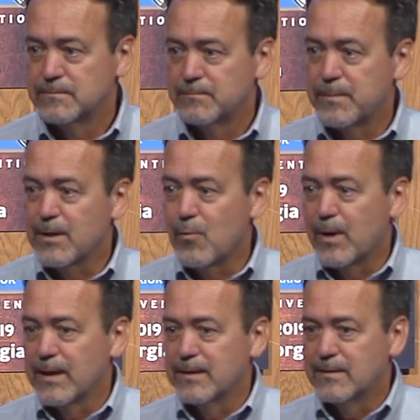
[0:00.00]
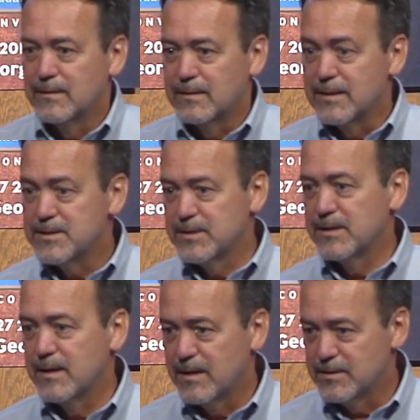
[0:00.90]
be quiet,
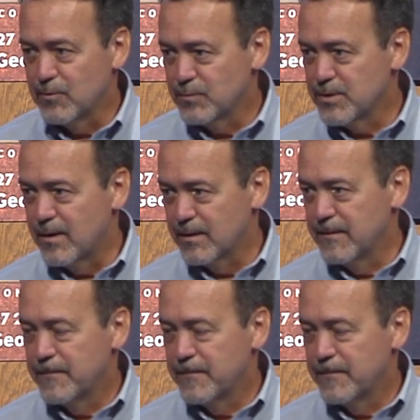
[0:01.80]
listen, and don't talk.